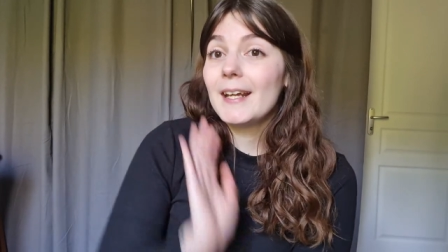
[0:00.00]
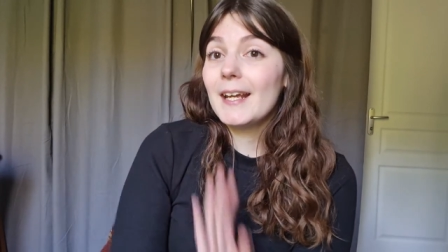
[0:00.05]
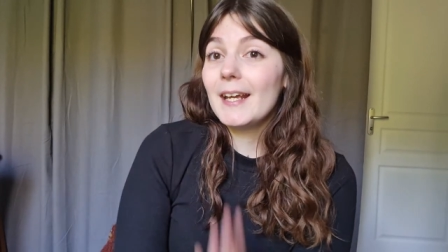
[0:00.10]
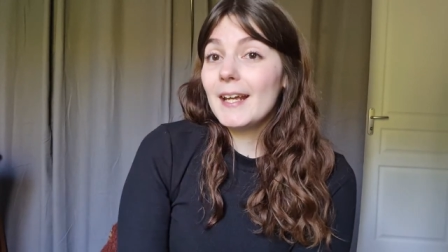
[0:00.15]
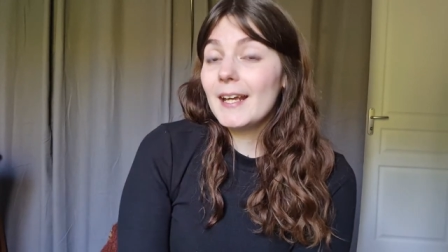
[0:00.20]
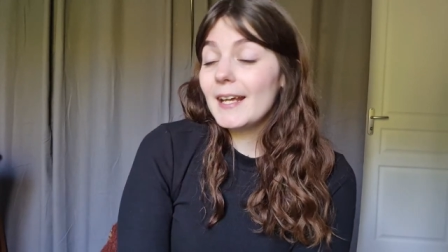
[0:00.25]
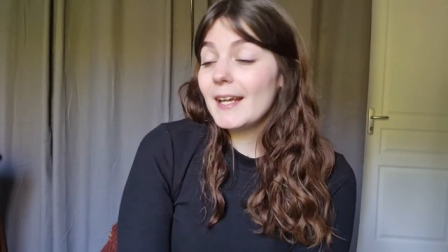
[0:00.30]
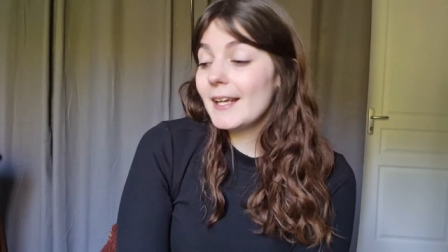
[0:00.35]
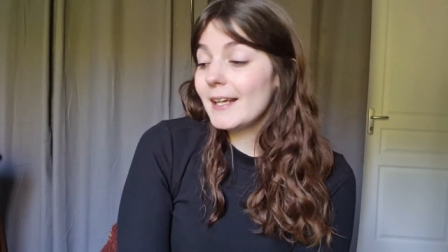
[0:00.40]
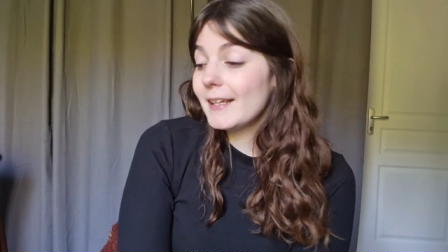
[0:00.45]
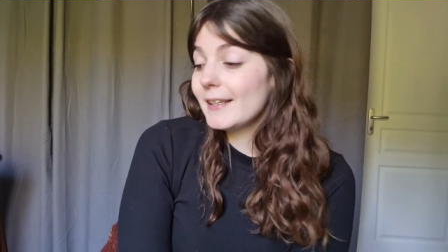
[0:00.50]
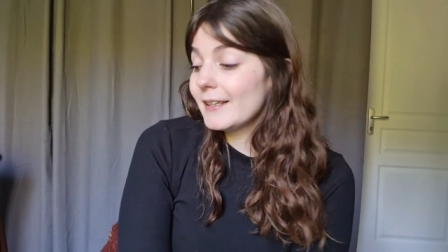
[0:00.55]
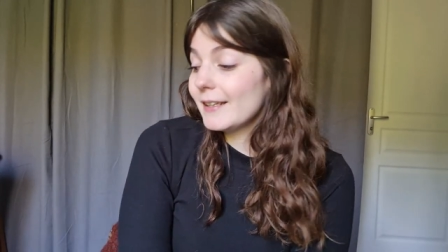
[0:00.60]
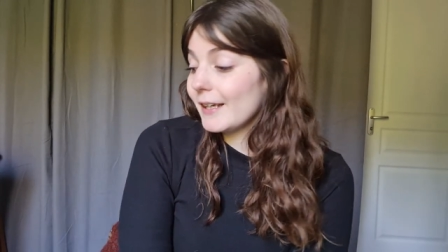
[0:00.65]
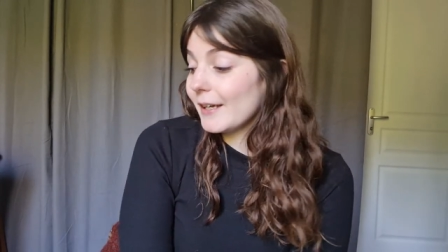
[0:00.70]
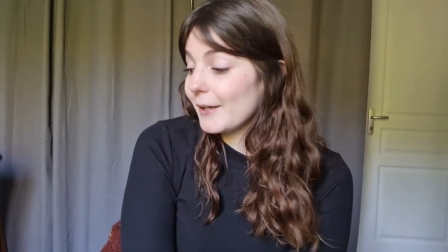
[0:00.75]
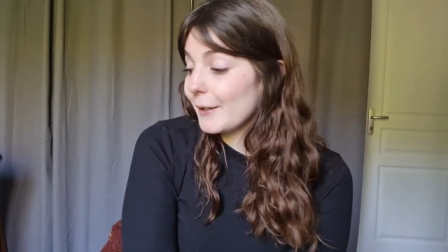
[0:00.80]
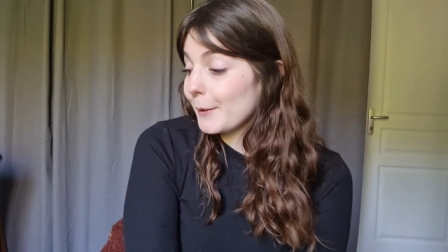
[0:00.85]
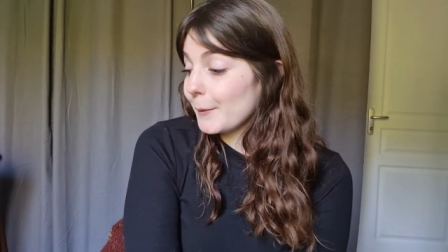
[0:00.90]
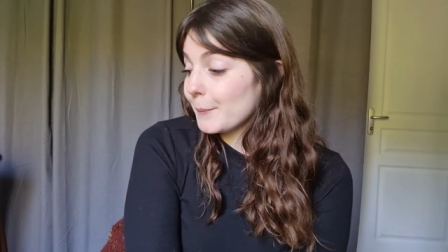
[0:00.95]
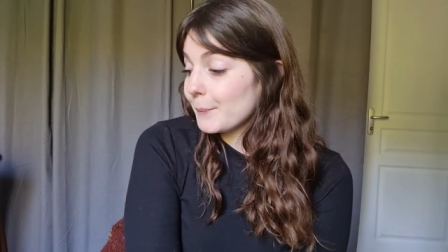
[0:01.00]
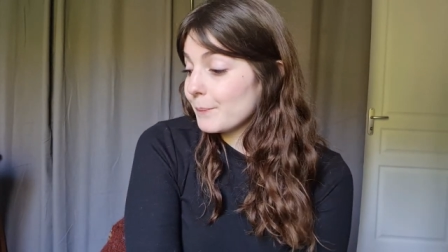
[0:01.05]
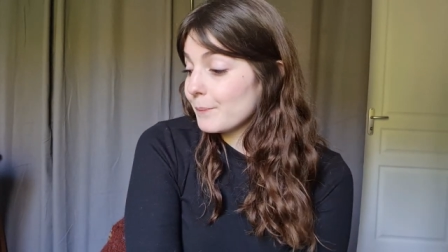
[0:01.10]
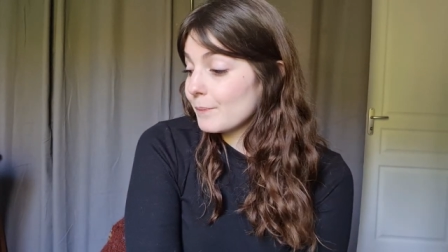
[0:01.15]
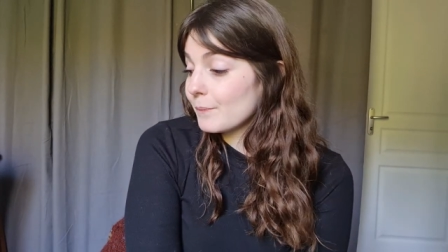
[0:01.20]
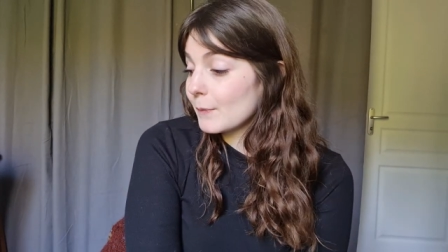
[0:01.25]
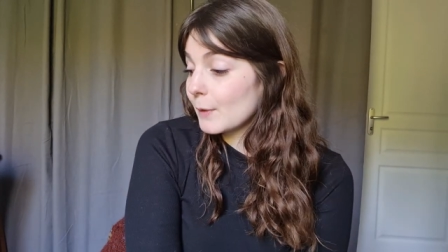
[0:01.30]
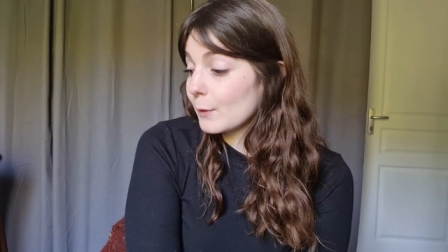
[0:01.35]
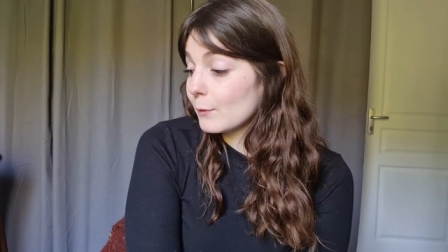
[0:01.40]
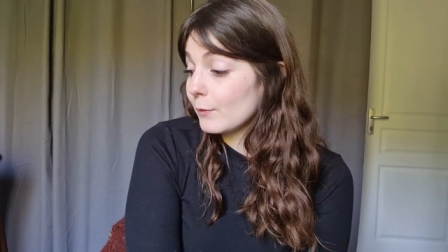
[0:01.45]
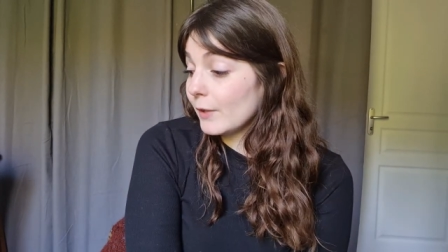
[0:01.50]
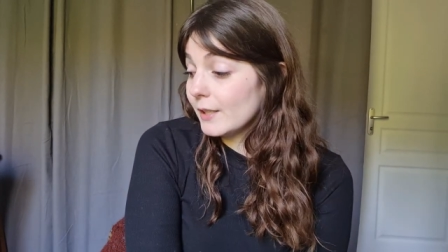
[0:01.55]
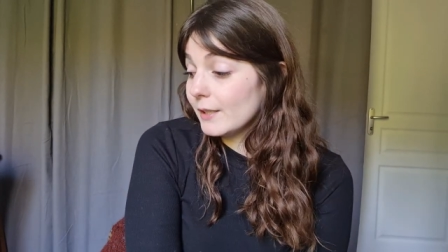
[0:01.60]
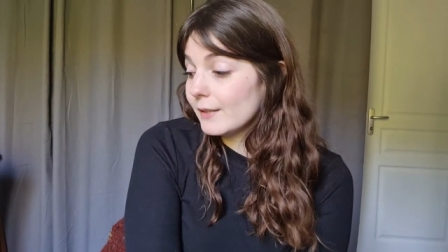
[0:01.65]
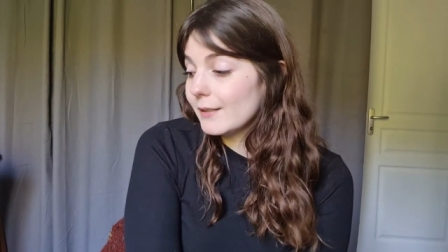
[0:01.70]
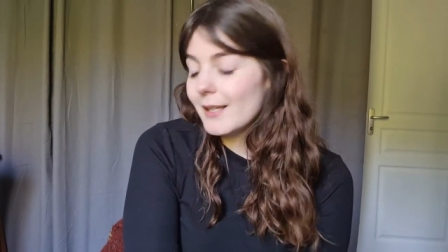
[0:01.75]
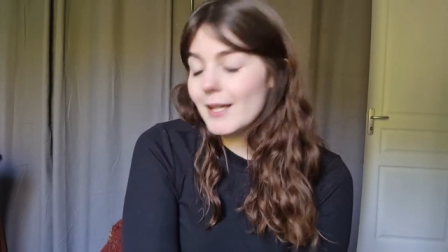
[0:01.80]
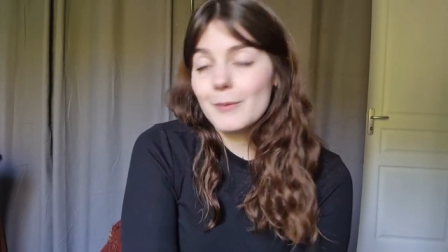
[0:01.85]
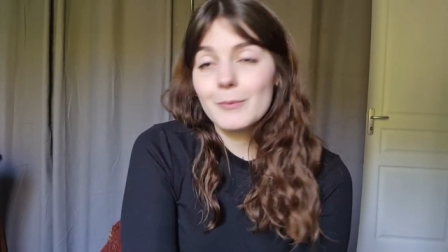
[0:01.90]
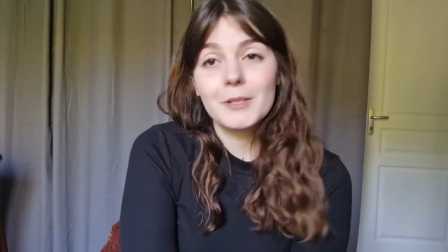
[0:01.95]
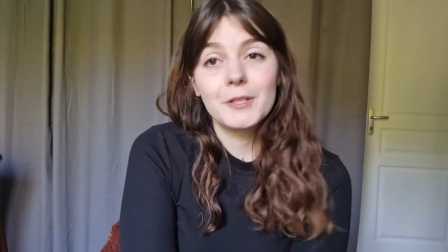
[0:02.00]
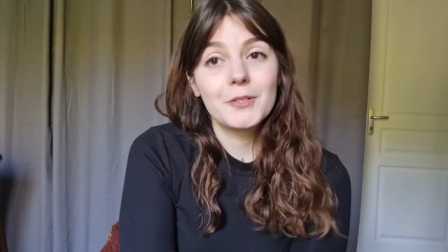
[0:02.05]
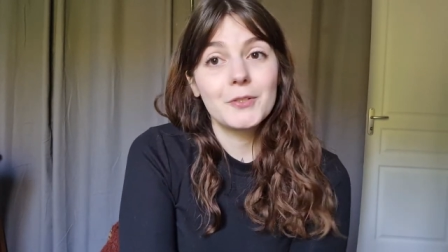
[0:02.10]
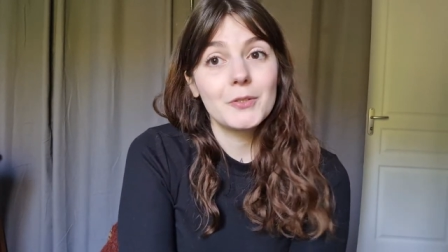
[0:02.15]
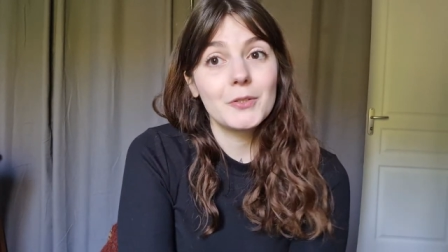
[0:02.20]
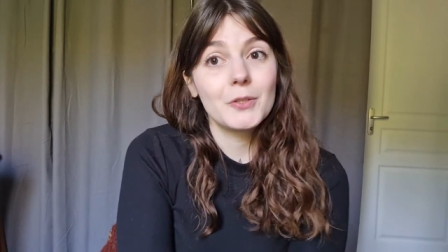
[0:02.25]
And finally I will show